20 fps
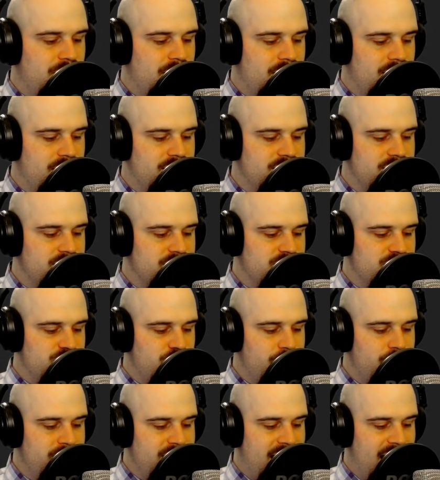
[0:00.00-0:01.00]
There's
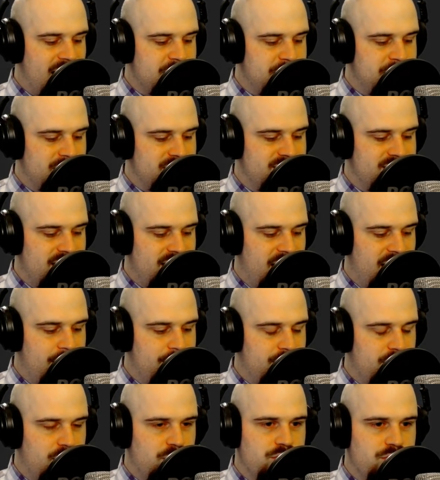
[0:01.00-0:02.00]
so many aspects of that game
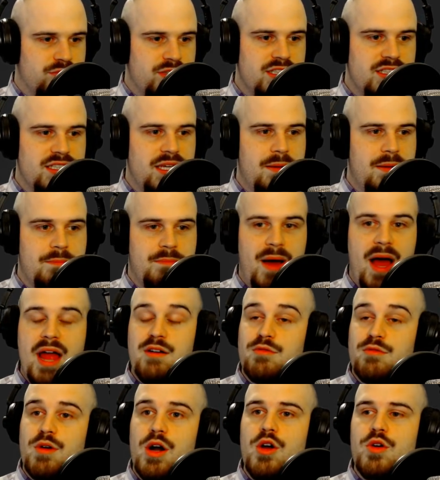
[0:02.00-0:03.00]
that are really by
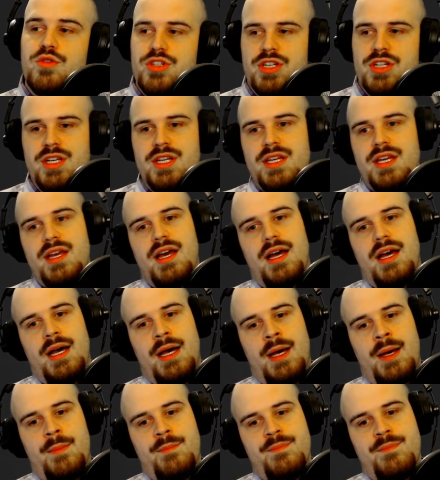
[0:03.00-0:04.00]
rote,
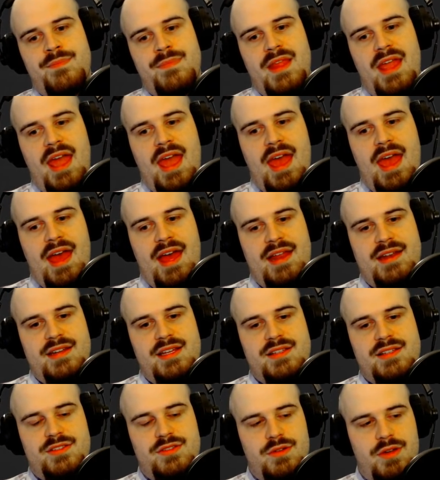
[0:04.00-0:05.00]
and
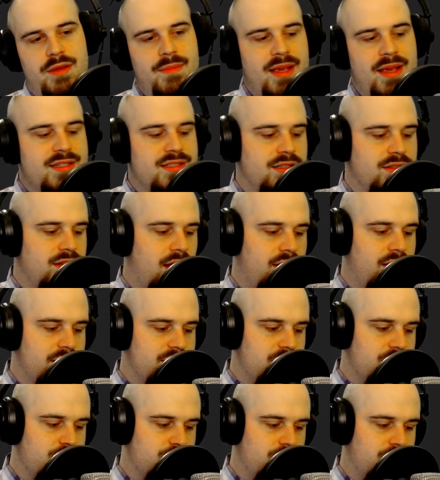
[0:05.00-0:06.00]
so it makes it a lot
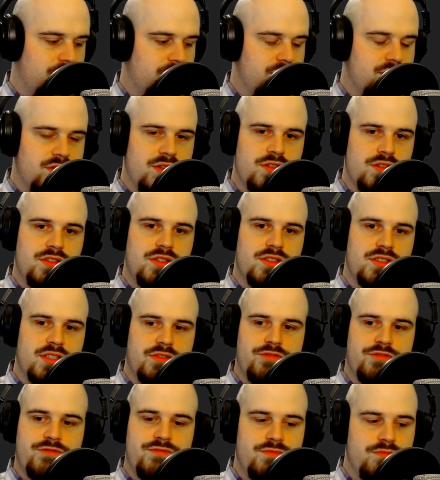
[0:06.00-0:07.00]
less interesting. There's just
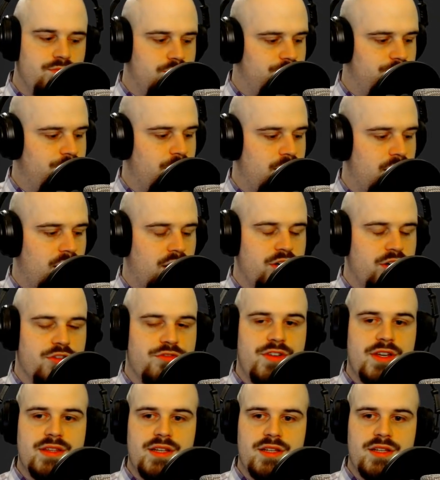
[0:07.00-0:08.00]
enough thinking on your
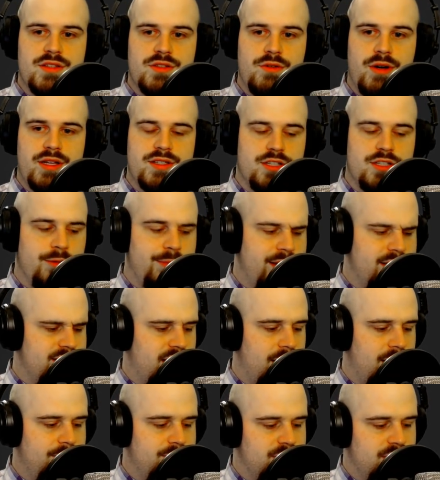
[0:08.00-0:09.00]
feet that it's quite a skill-based
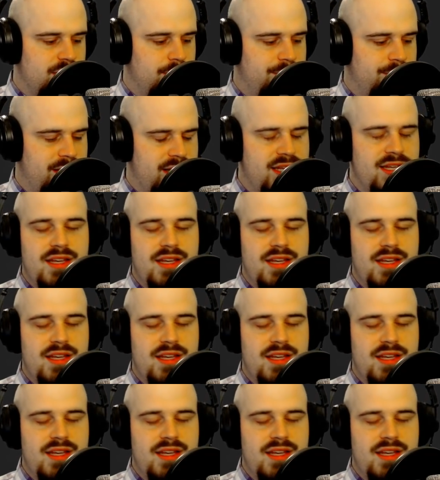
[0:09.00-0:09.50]
game still, but